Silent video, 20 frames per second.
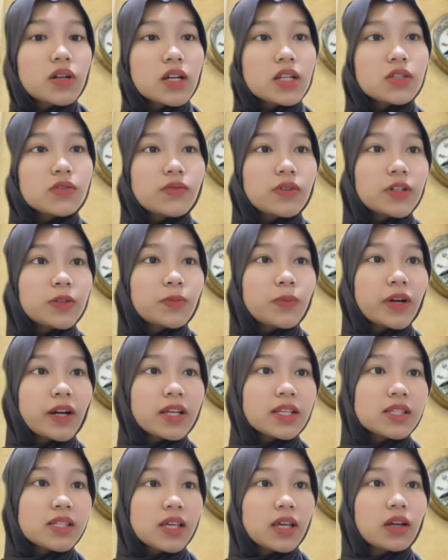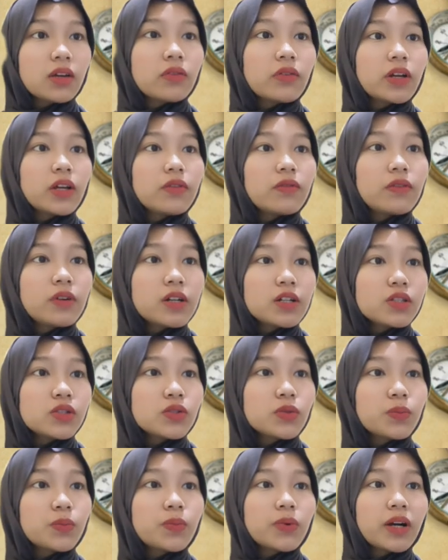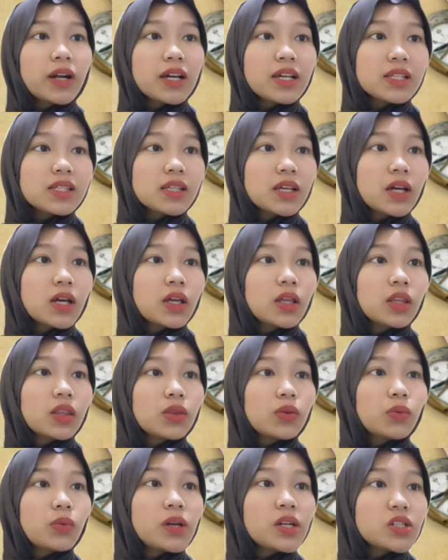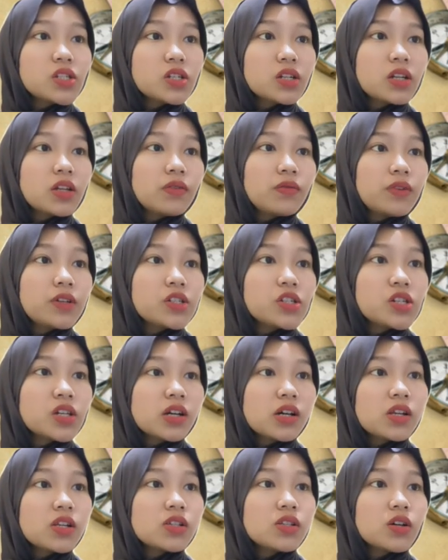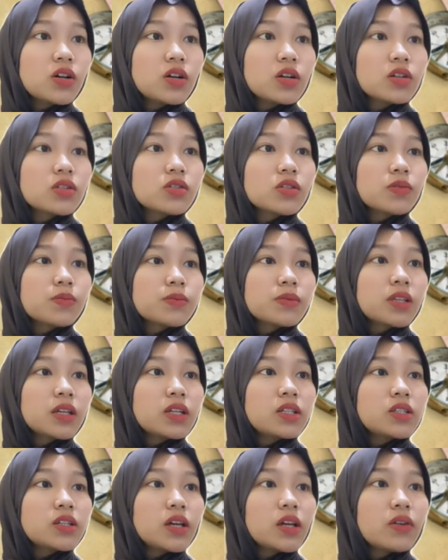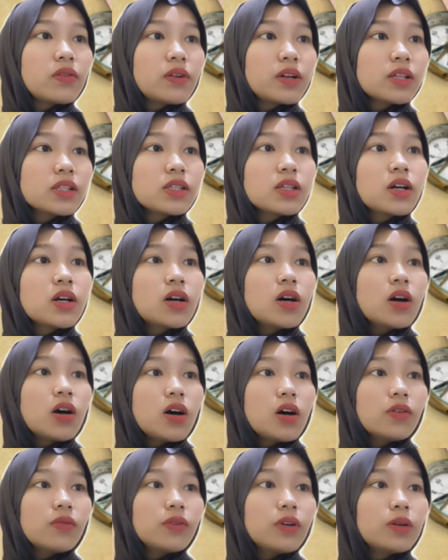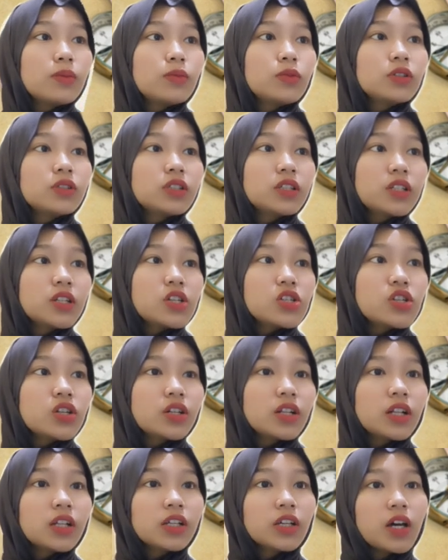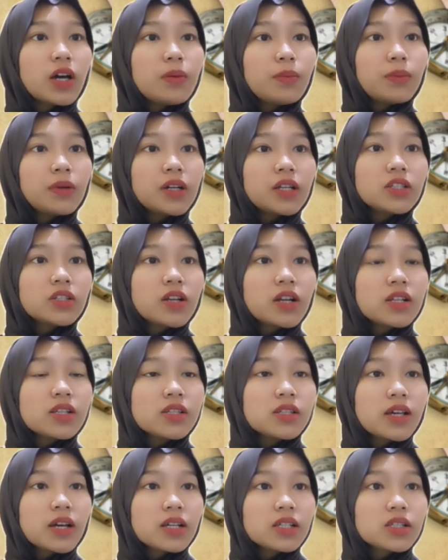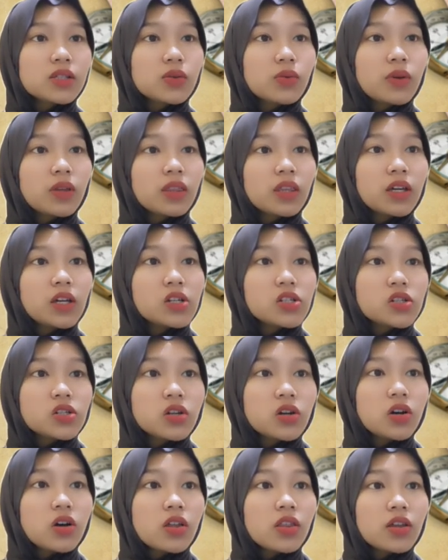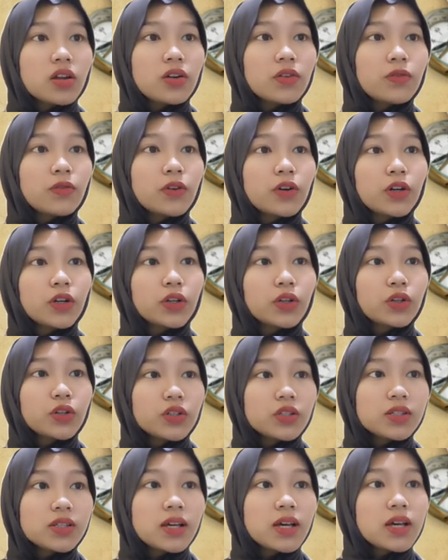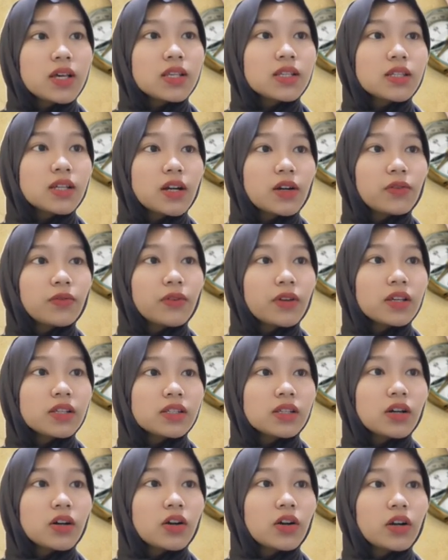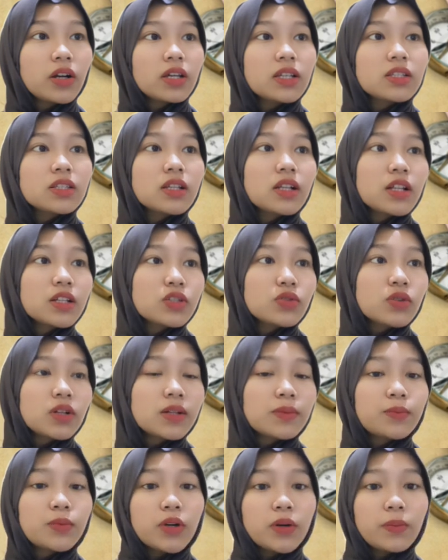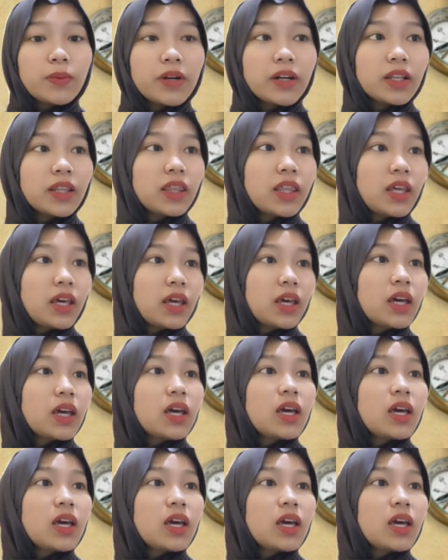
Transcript: Transfer pricing refers to price at which divisions or subsidiaries of a multinational company transact with each other for goods, service, or intellectual property.